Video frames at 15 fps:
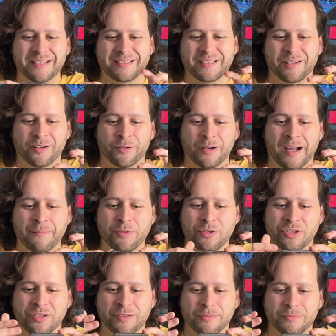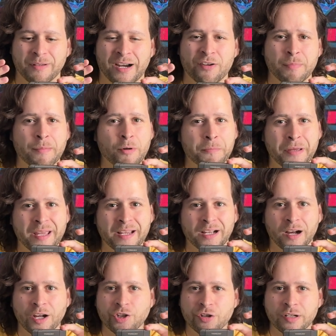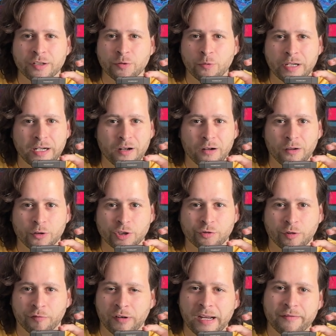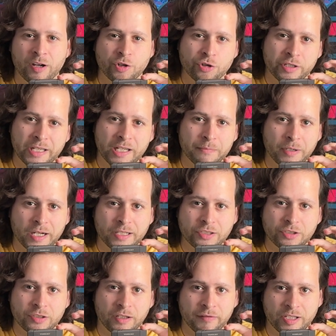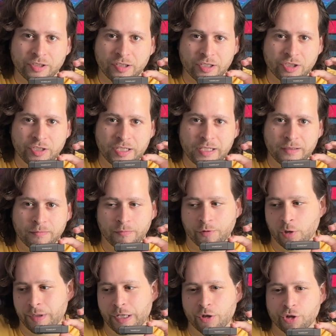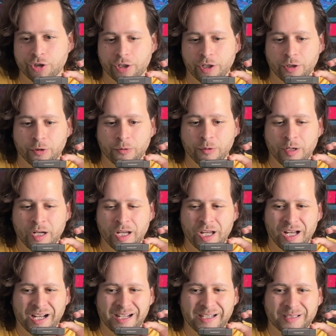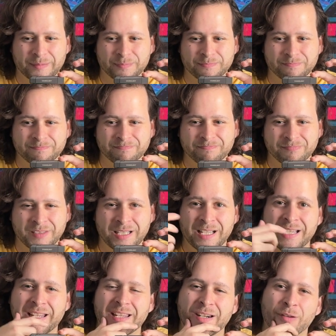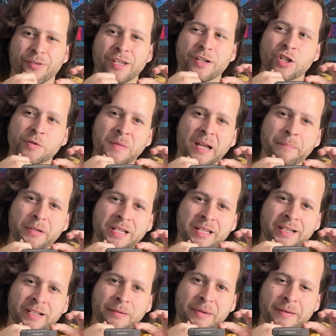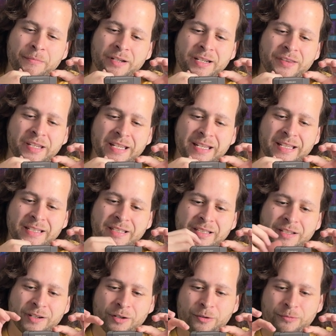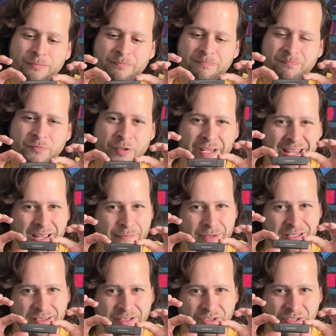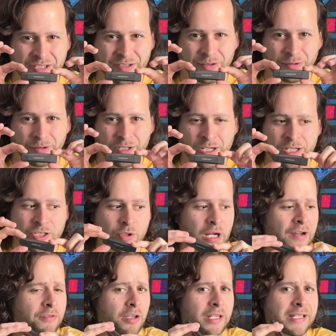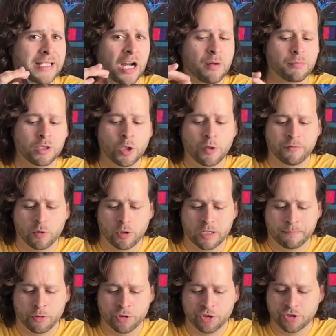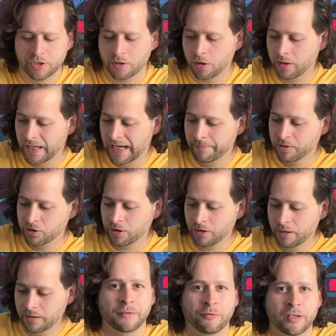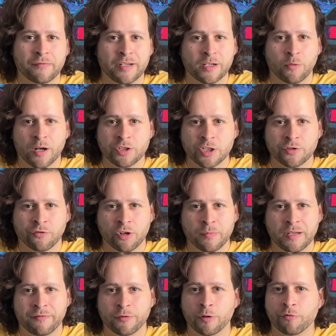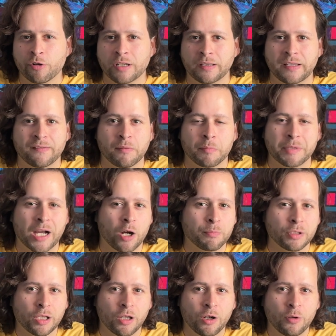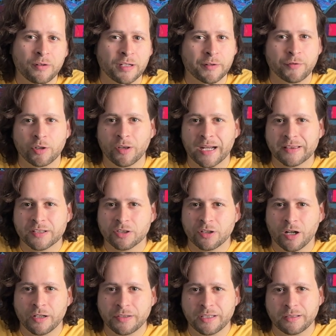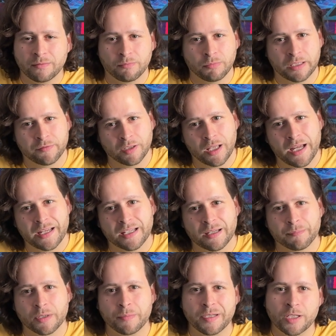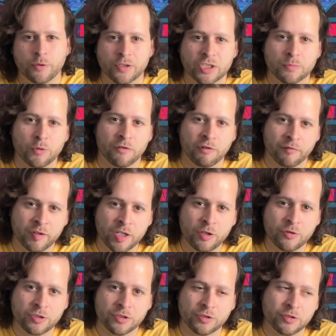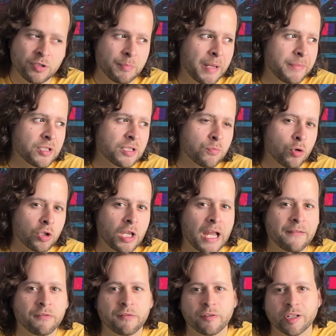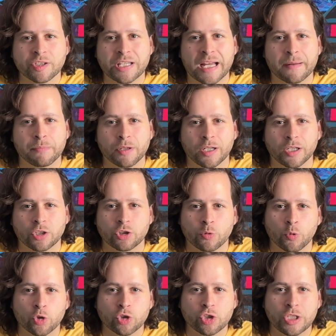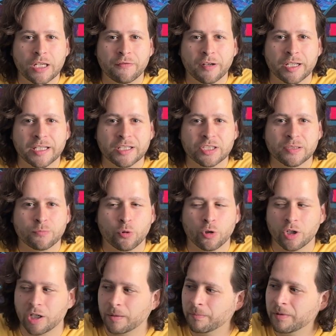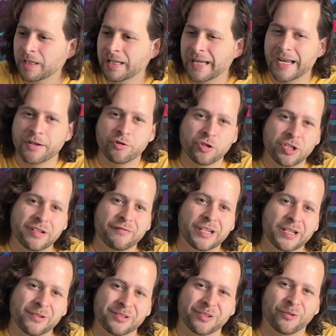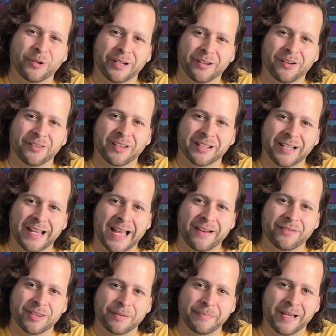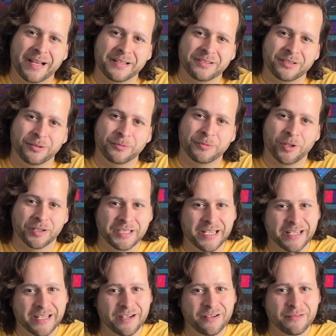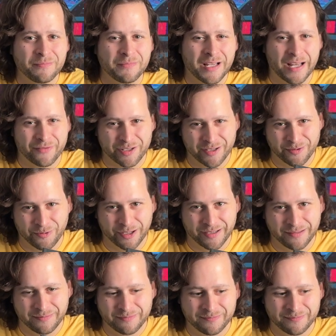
I remember paying $120 for 500 gigabytes of SSD a few years ago. The years might be getting to me, but in the end, you can't beat this deal. So I'll have the link down below if you want to purchase it on Amazon. If you have any questions for me, feel free to leave them down below. And if you like this content, leave a like. I'm going to be doing some more reviews and maybe some more life events happening. So we'll see if I get some more interesting videos going on like I have in the past. So y'all take care. Have a good one.